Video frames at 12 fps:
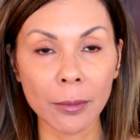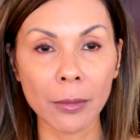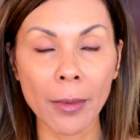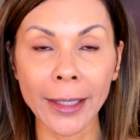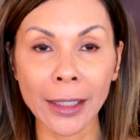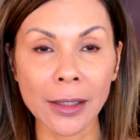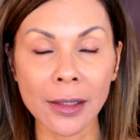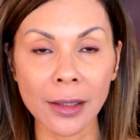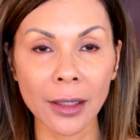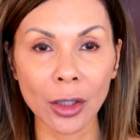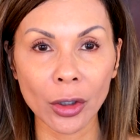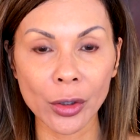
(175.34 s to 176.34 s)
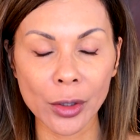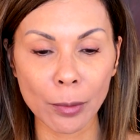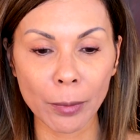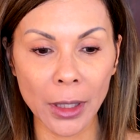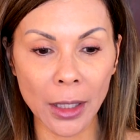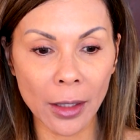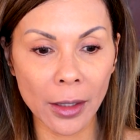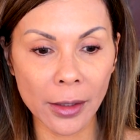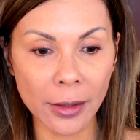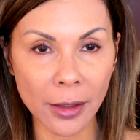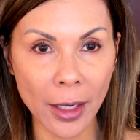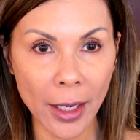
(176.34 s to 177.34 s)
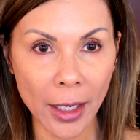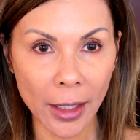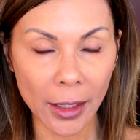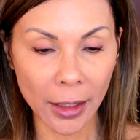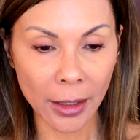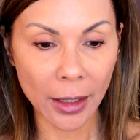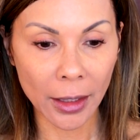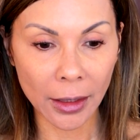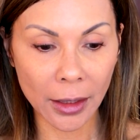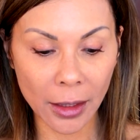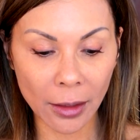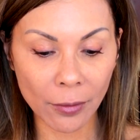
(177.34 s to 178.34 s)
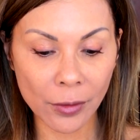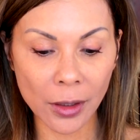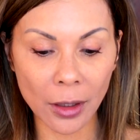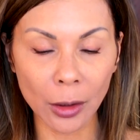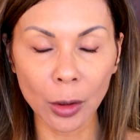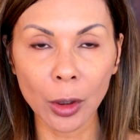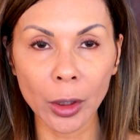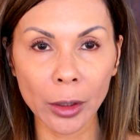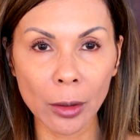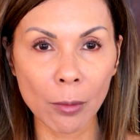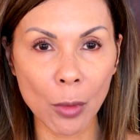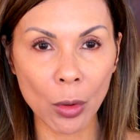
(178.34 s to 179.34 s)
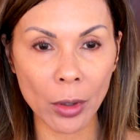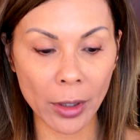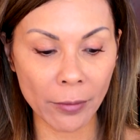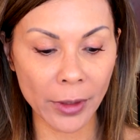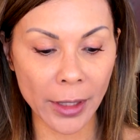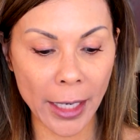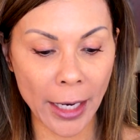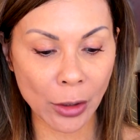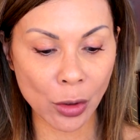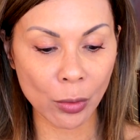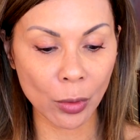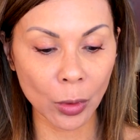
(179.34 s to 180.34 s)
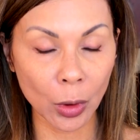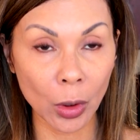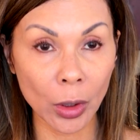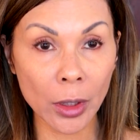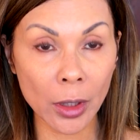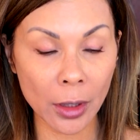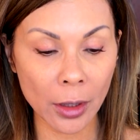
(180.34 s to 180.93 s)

my concealers because it gives a little more of a natural look.